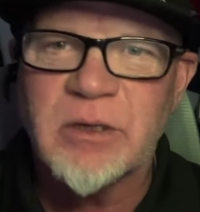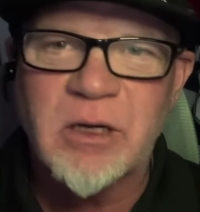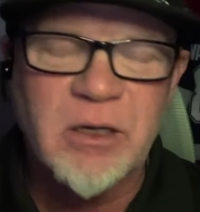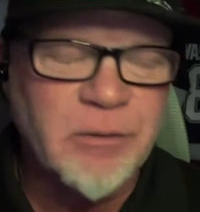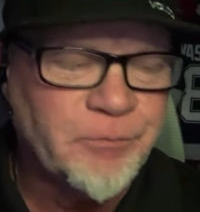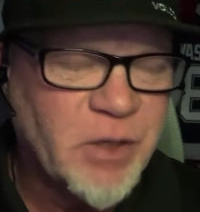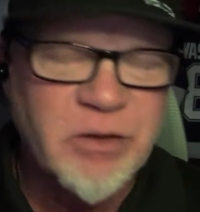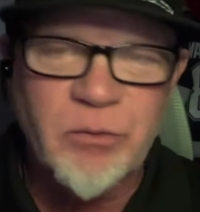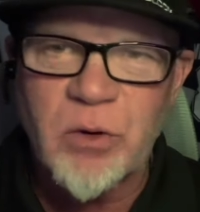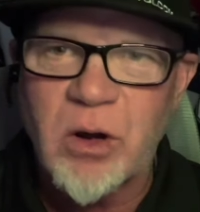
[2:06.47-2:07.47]
Uh,
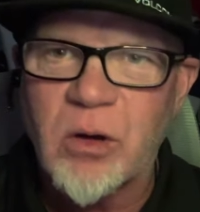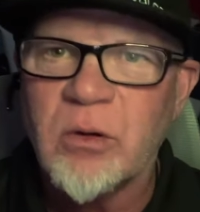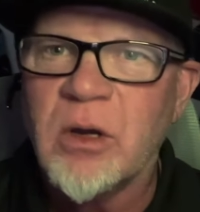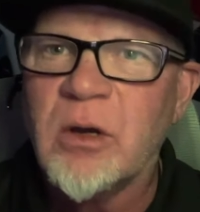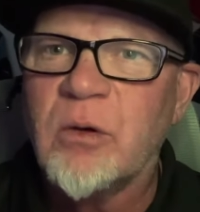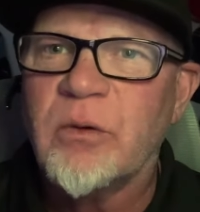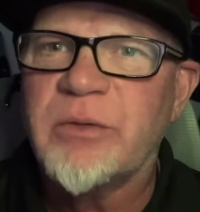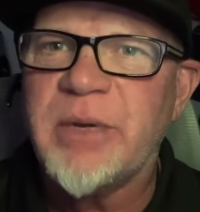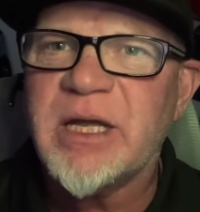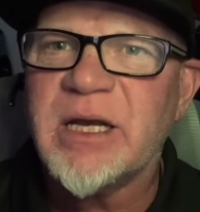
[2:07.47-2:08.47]
nothing wrong
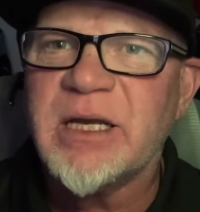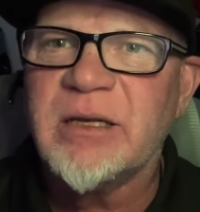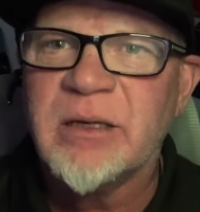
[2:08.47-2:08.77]
with being a,